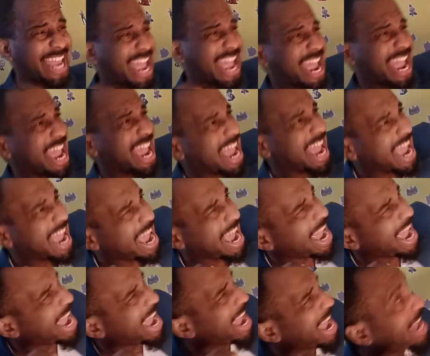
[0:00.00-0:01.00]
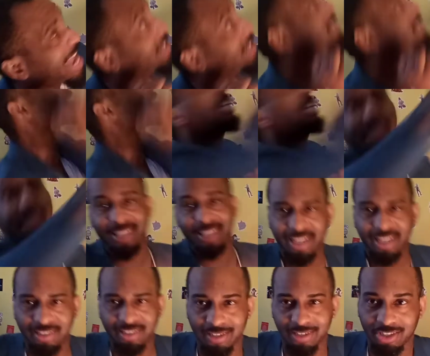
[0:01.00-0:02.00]
and send it
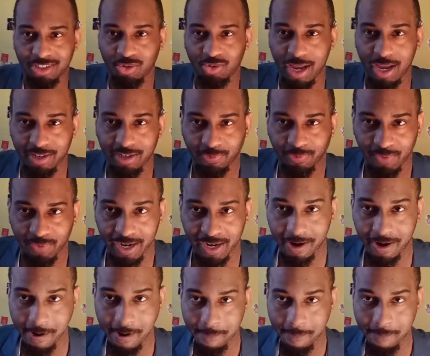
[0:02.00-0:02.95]
into the stratosphere.